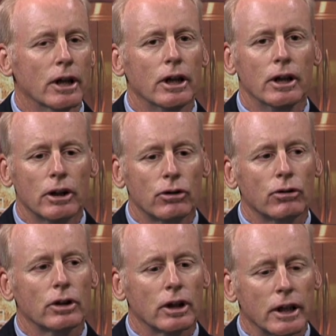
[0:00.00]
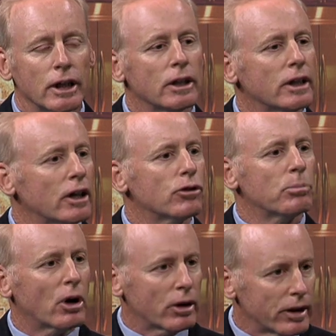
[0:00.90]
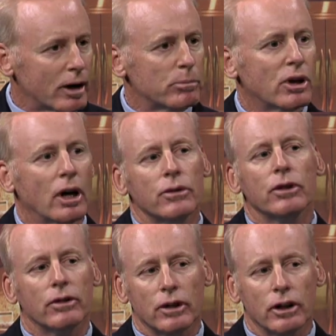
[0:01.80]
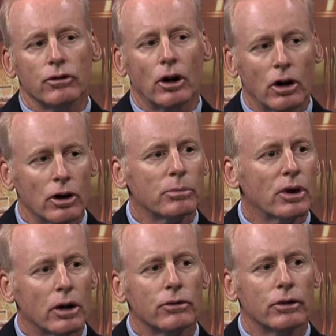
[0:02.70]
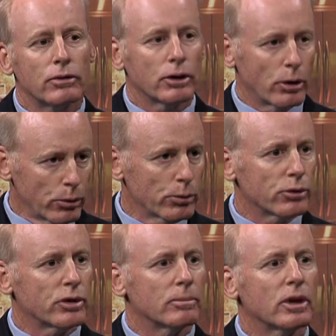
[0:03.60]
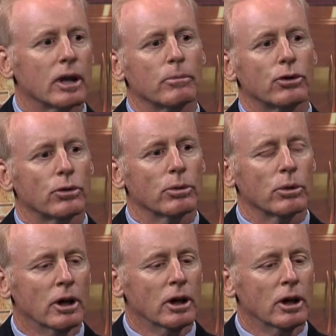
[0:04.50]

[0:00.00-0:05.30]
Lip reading: It's again, that's part of that process, and it's a hard process to go through sometimes to